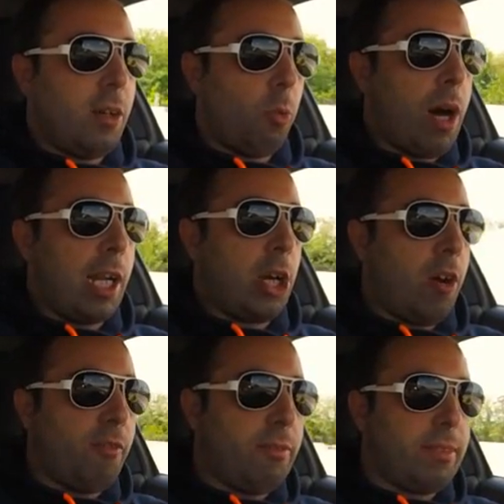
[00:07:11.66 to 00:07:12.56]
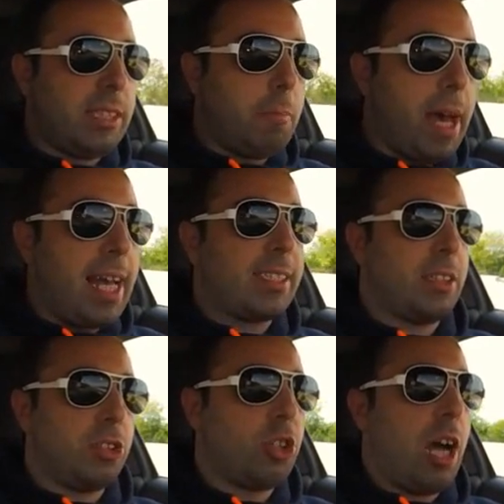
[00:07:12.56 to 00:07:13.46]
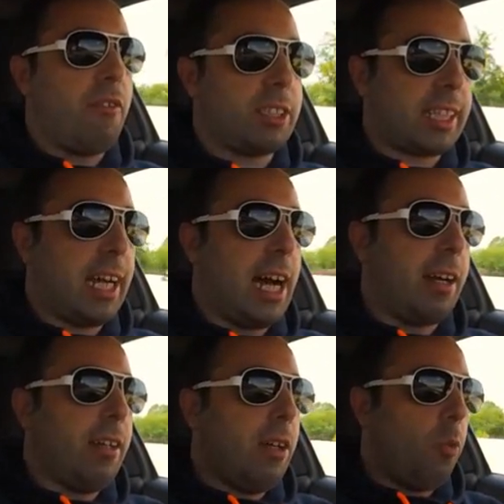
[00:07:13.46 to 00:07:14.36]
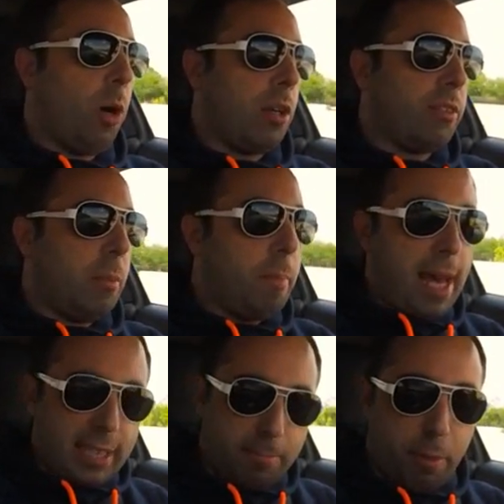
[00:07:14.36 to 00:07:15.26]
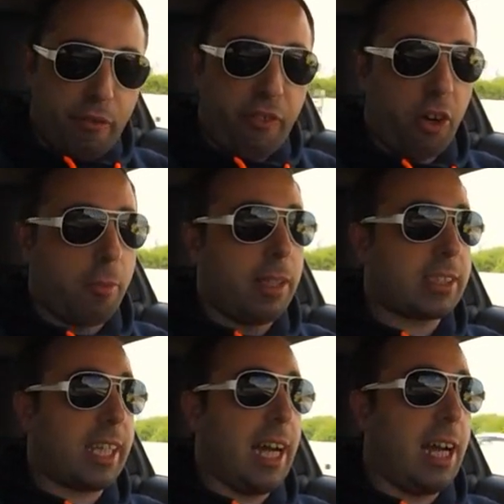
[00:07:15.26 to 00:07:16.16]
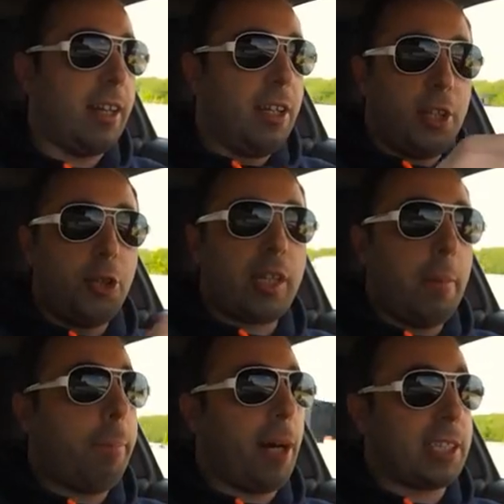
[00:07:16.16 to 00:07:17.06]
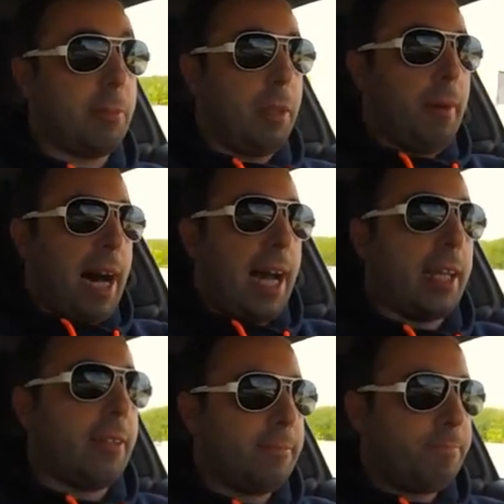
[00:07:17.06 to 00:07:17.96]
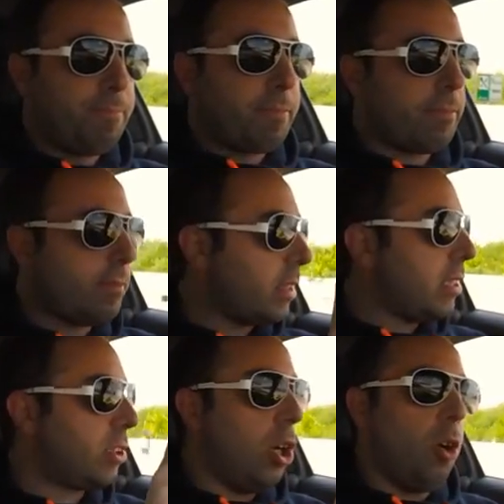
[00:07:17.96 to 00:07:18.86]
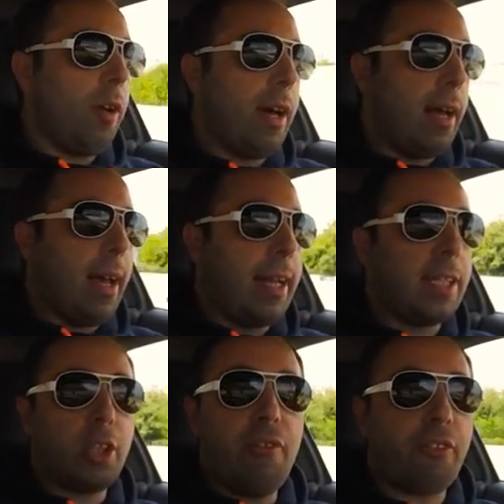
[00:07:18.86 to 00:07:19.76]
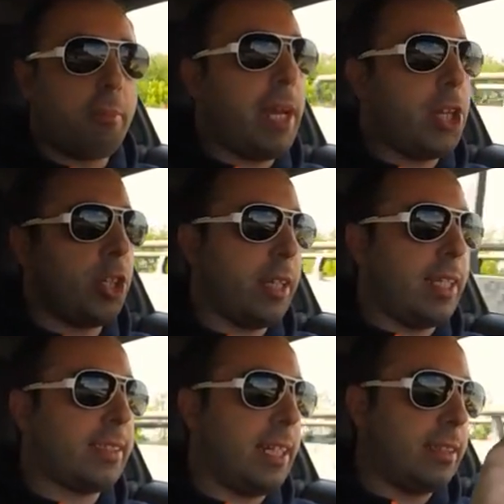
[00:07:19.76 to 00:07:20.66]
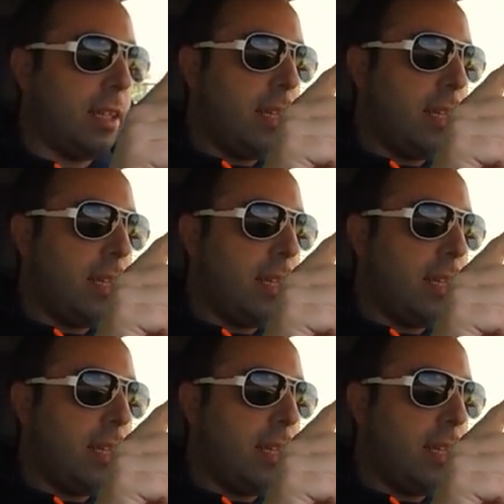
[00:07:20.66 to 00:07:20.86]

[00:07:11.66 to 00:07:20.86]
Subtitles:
one of the best driver's car, one of the best performance car you can possibly buy. So another information is that